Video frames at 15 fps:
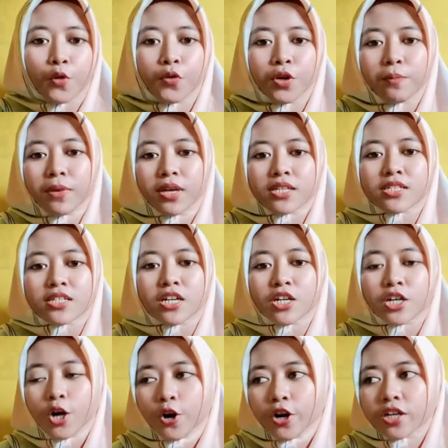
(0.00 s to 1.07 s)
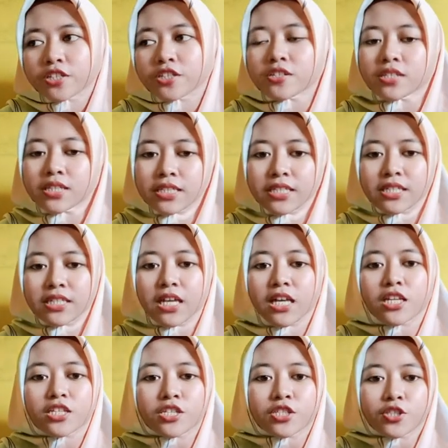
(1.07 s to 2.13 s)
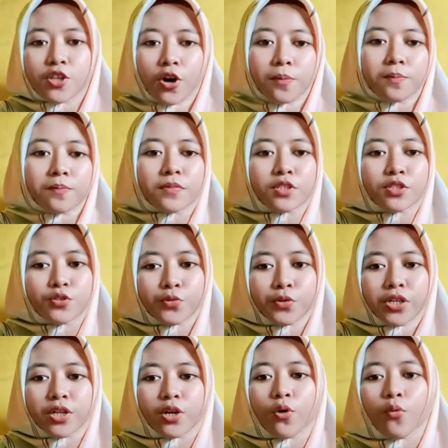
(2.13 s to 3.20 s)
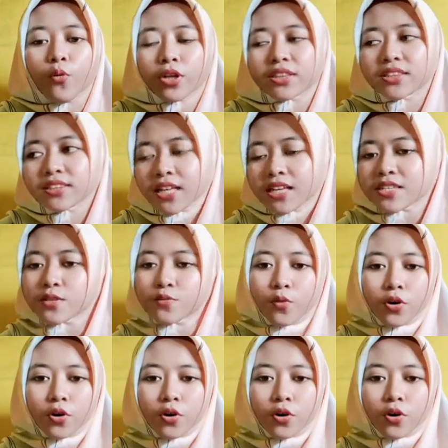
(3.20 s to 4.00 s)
We must courageously stop doing what doesn't